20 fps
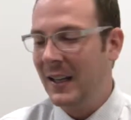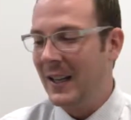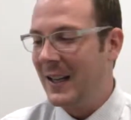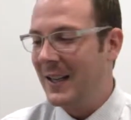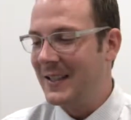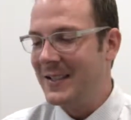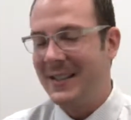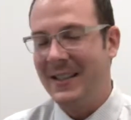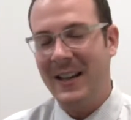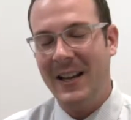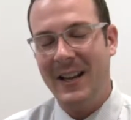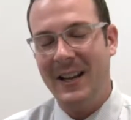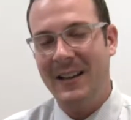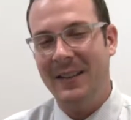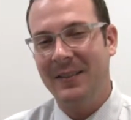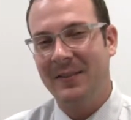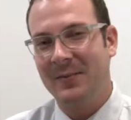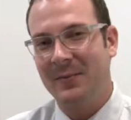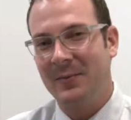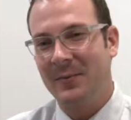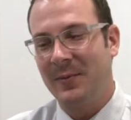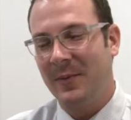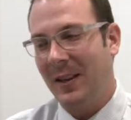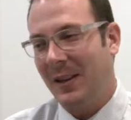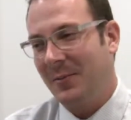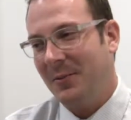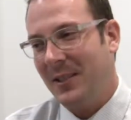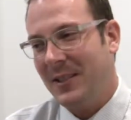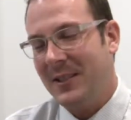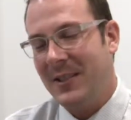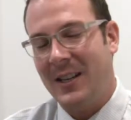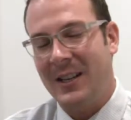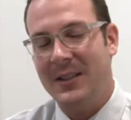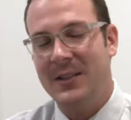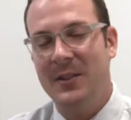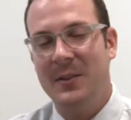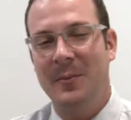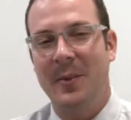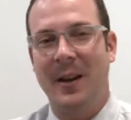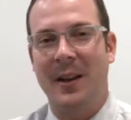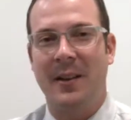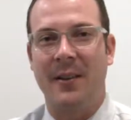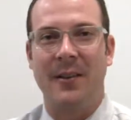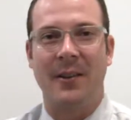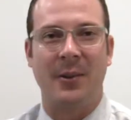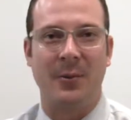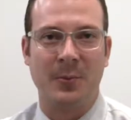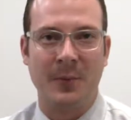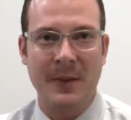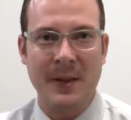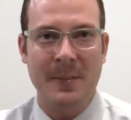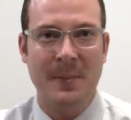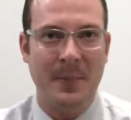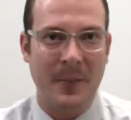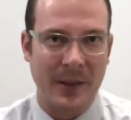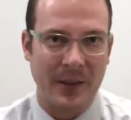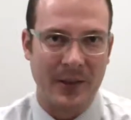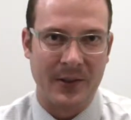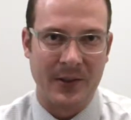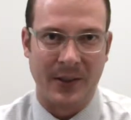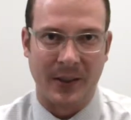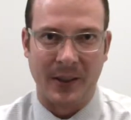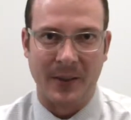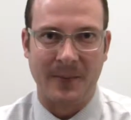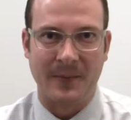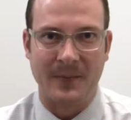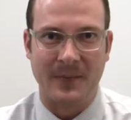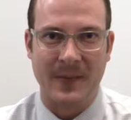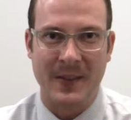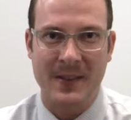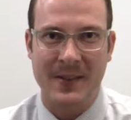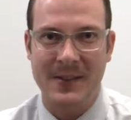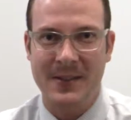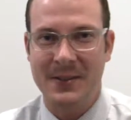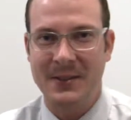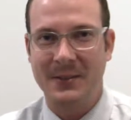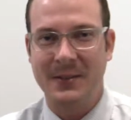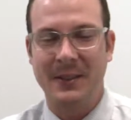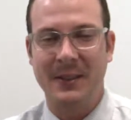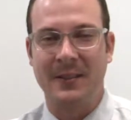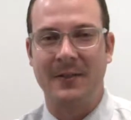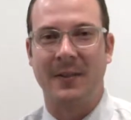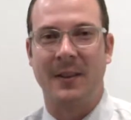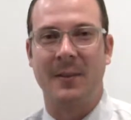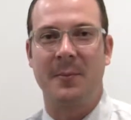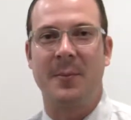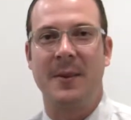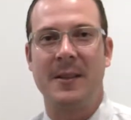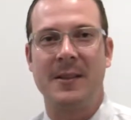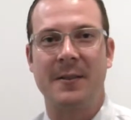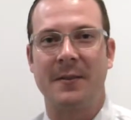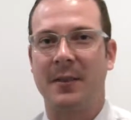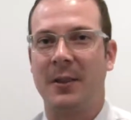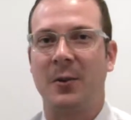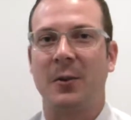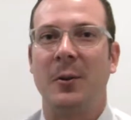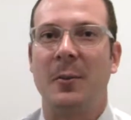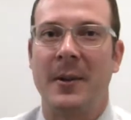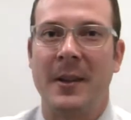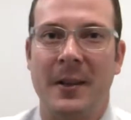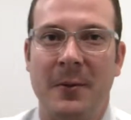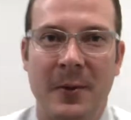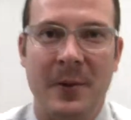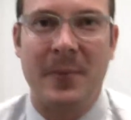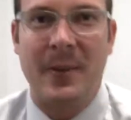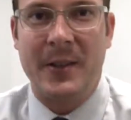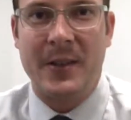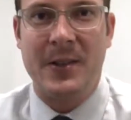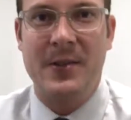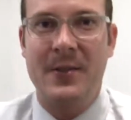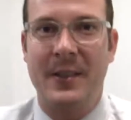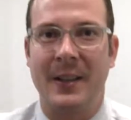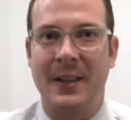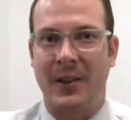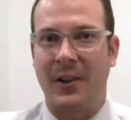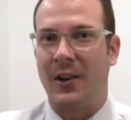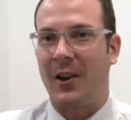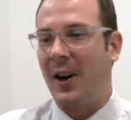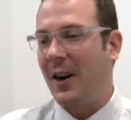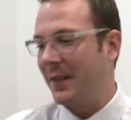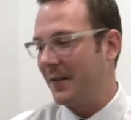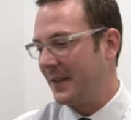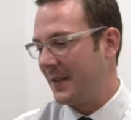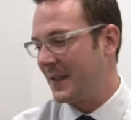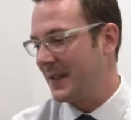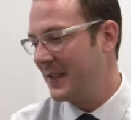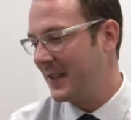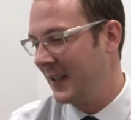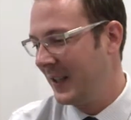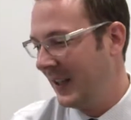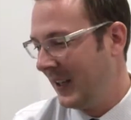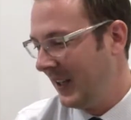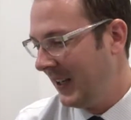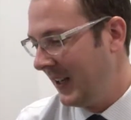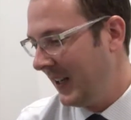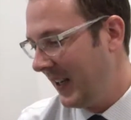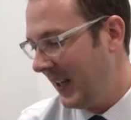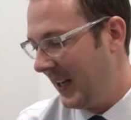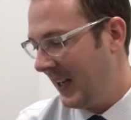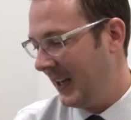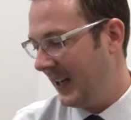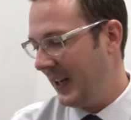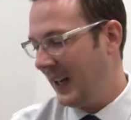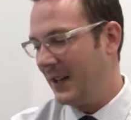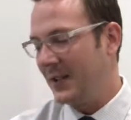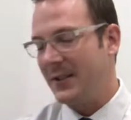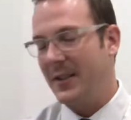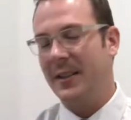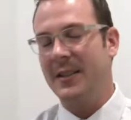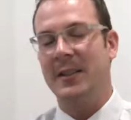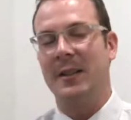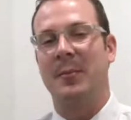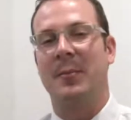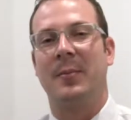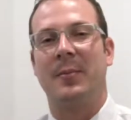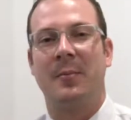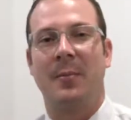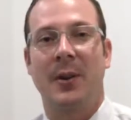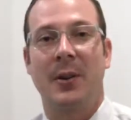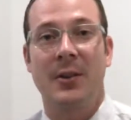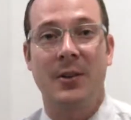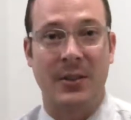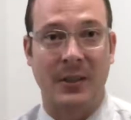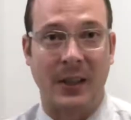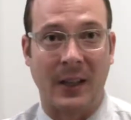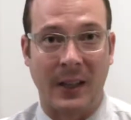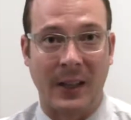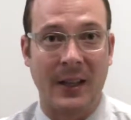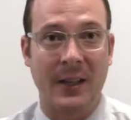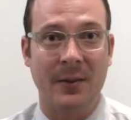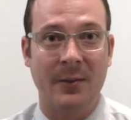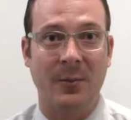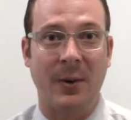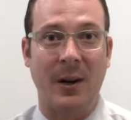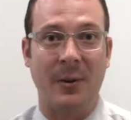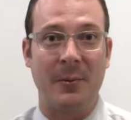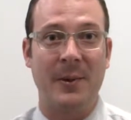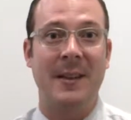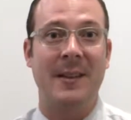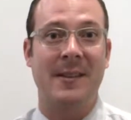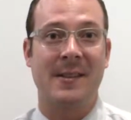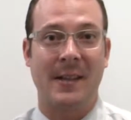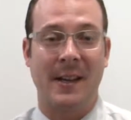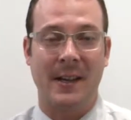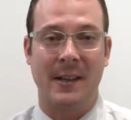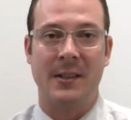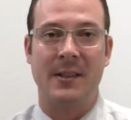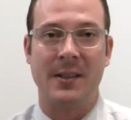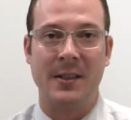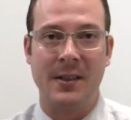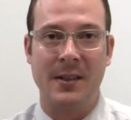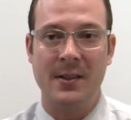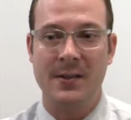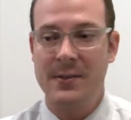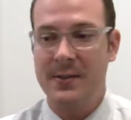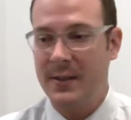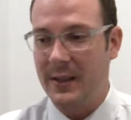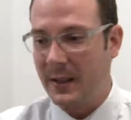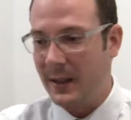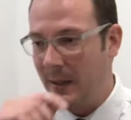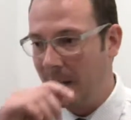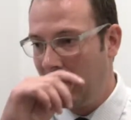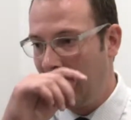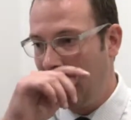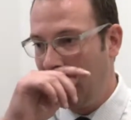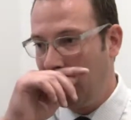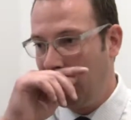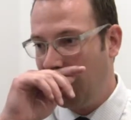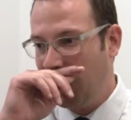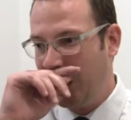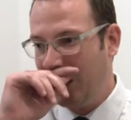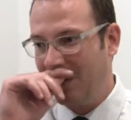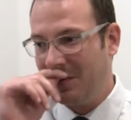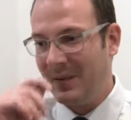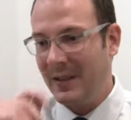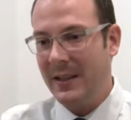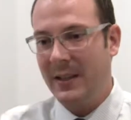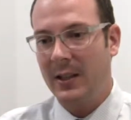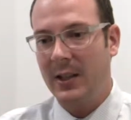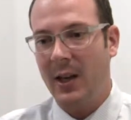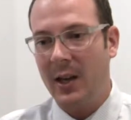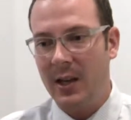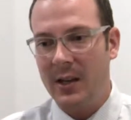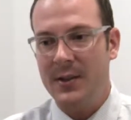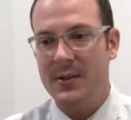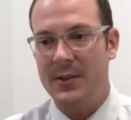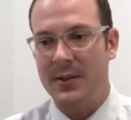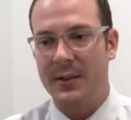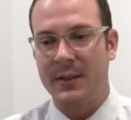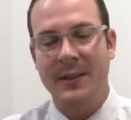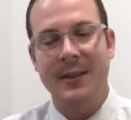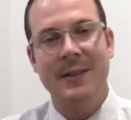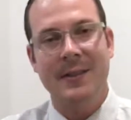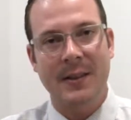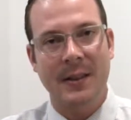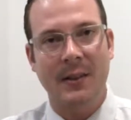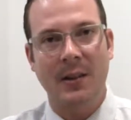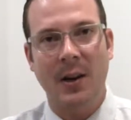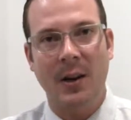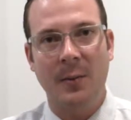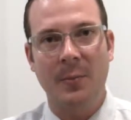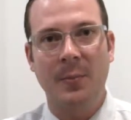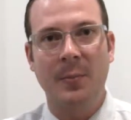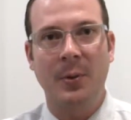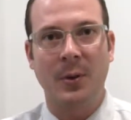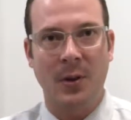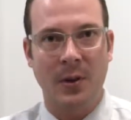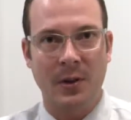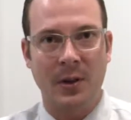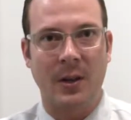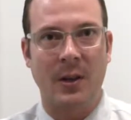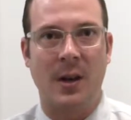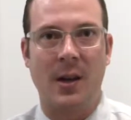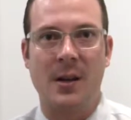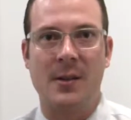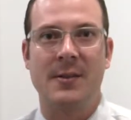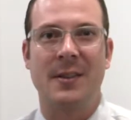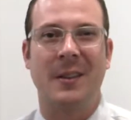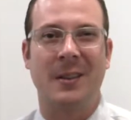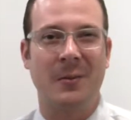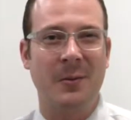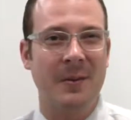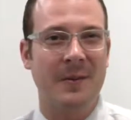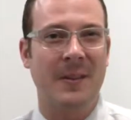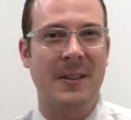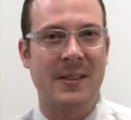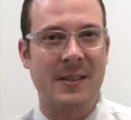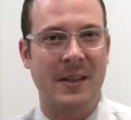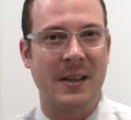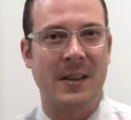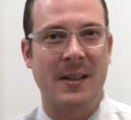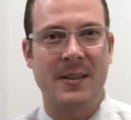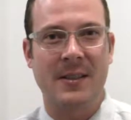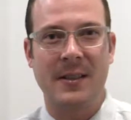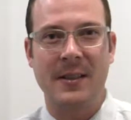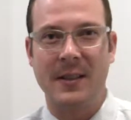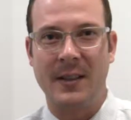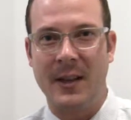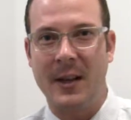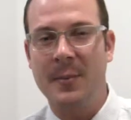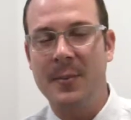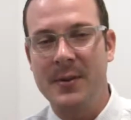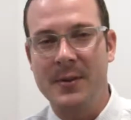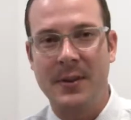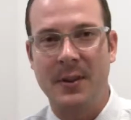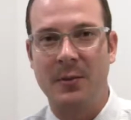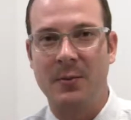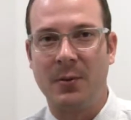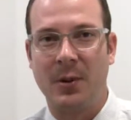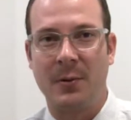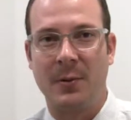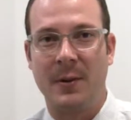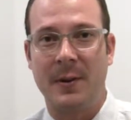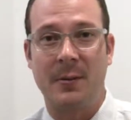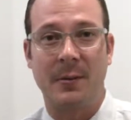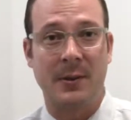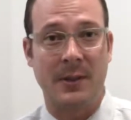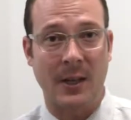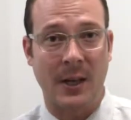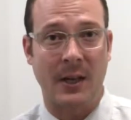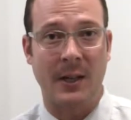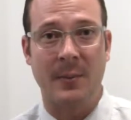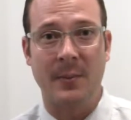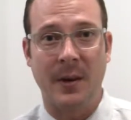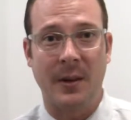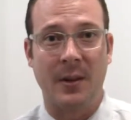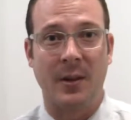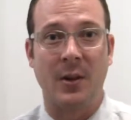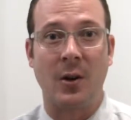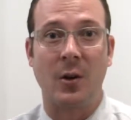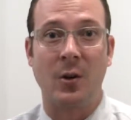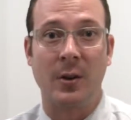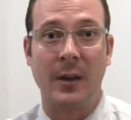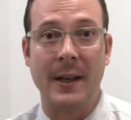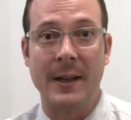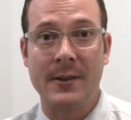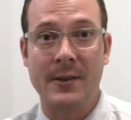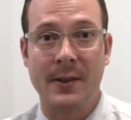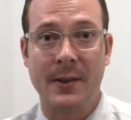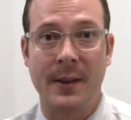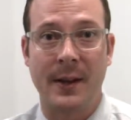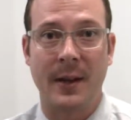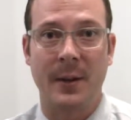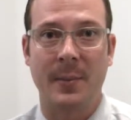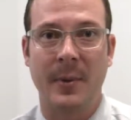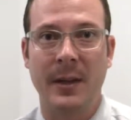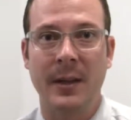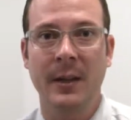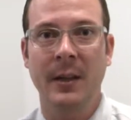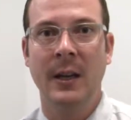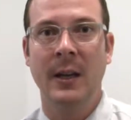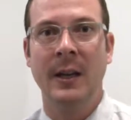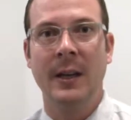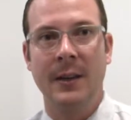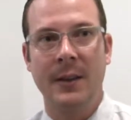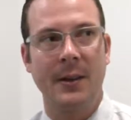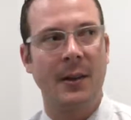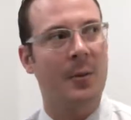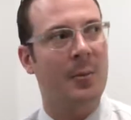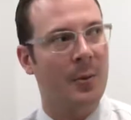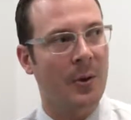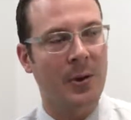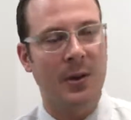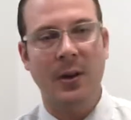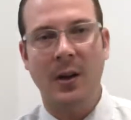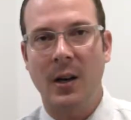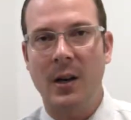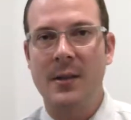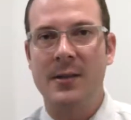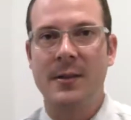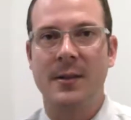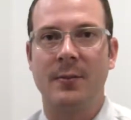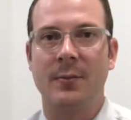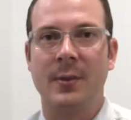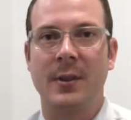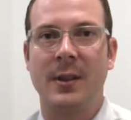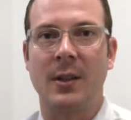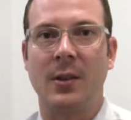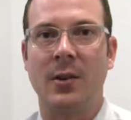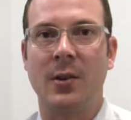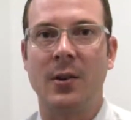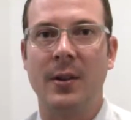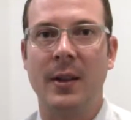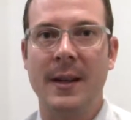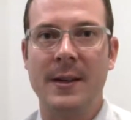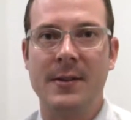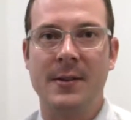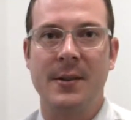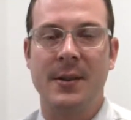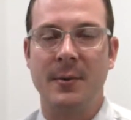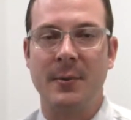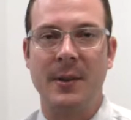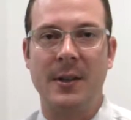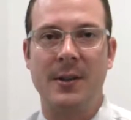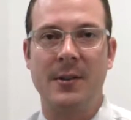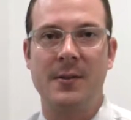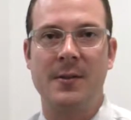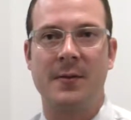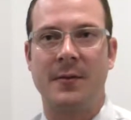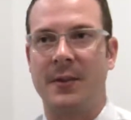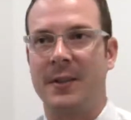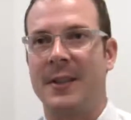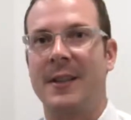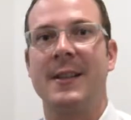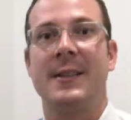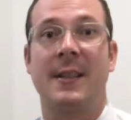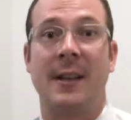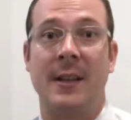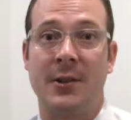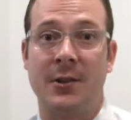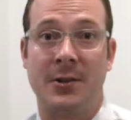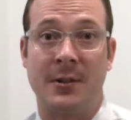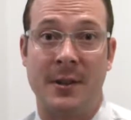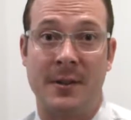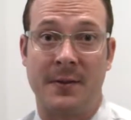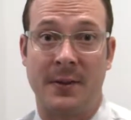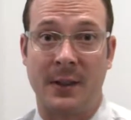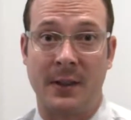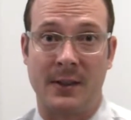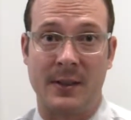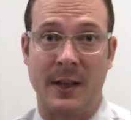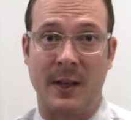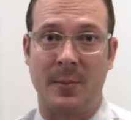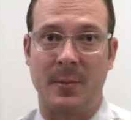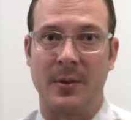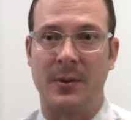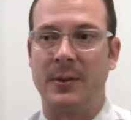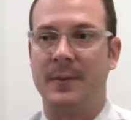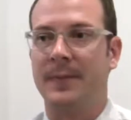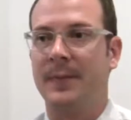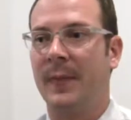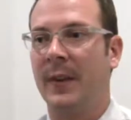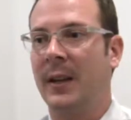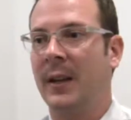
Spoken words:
And today, I want to talk to you about the Rebuilder. This is a really fun piece of equipment that we've been using in our office. And I'll tell you personally why we decided to use it. In concert, there are protocols, like we've discussed in the episode where we were talking about the cold laser therapy. There are protocols with the cold laser that we use for disc injuries, for example.